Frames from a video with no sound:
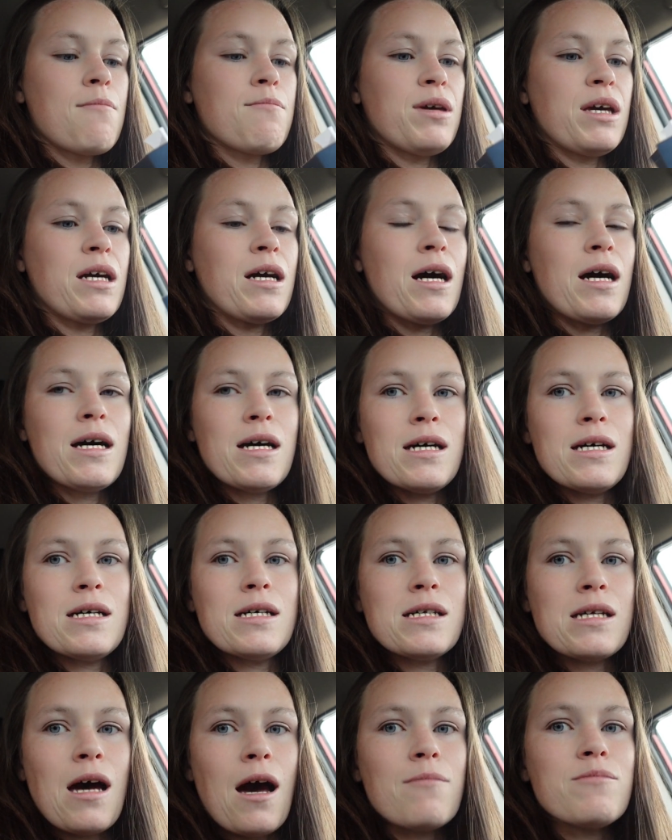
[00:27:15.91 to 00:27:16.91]

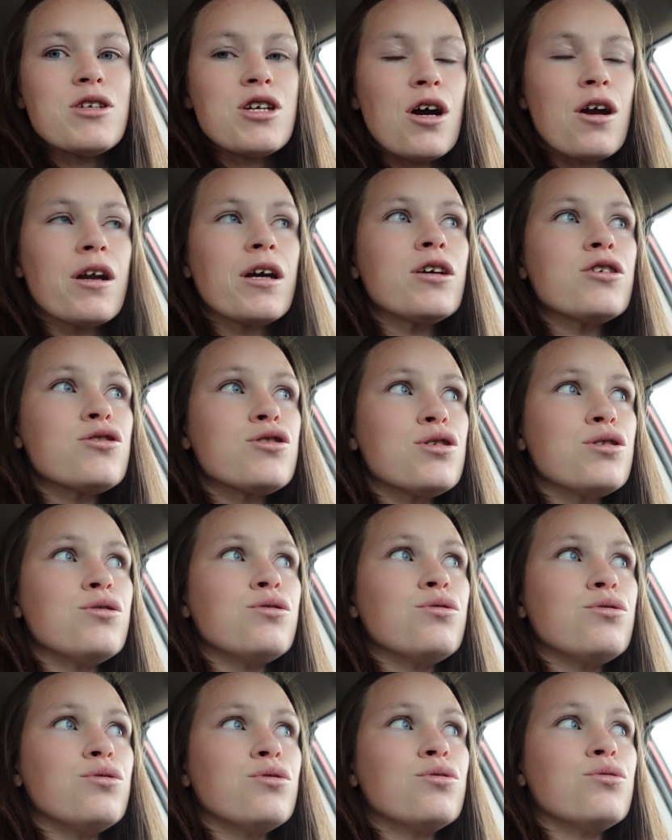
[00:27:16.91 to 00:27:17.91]
because I'm starting
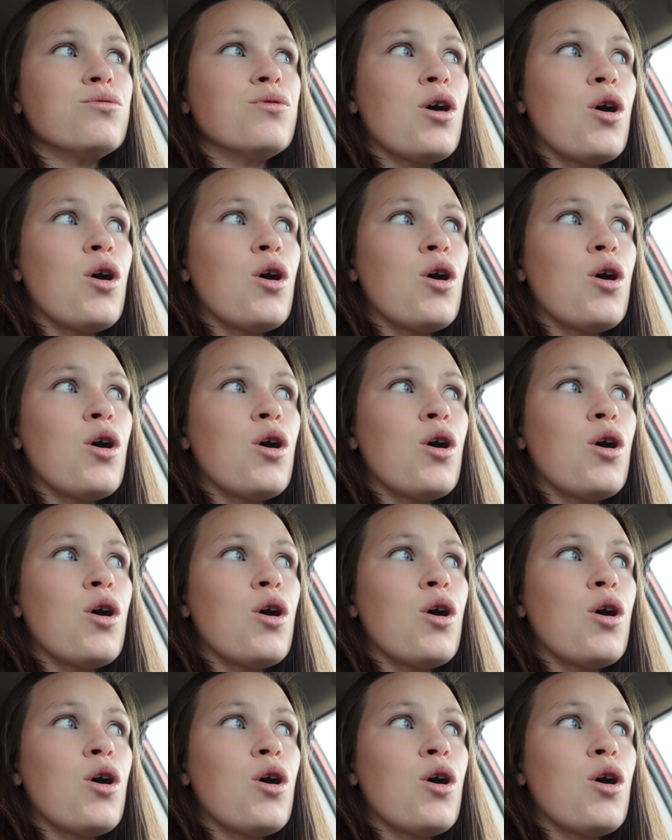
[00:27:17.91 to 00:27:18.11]
to